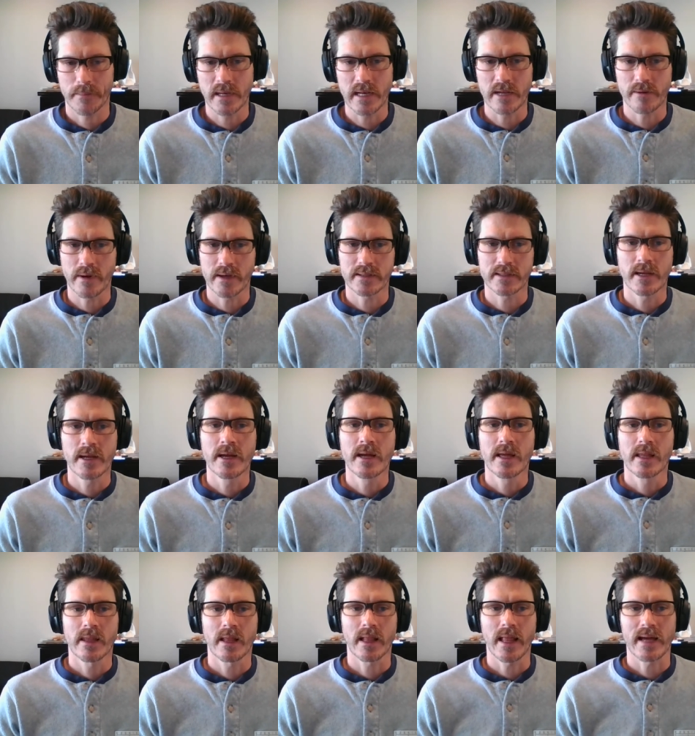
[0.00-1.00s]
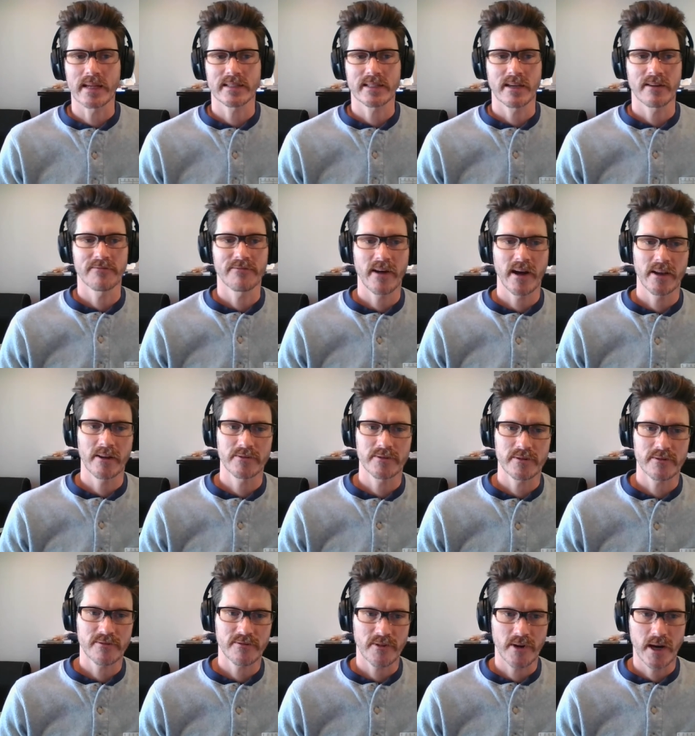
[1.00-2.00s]
But anyways, the last day of finals
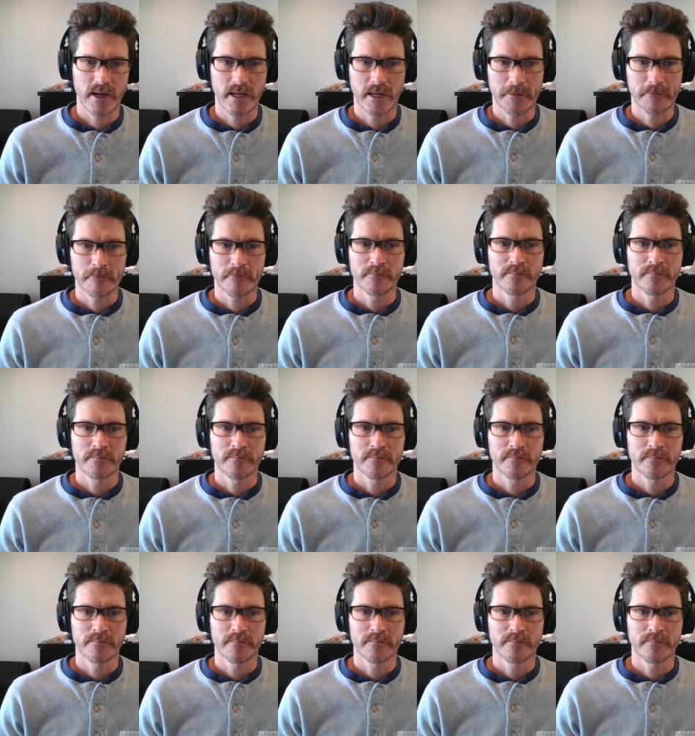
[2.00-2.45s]
is Friday.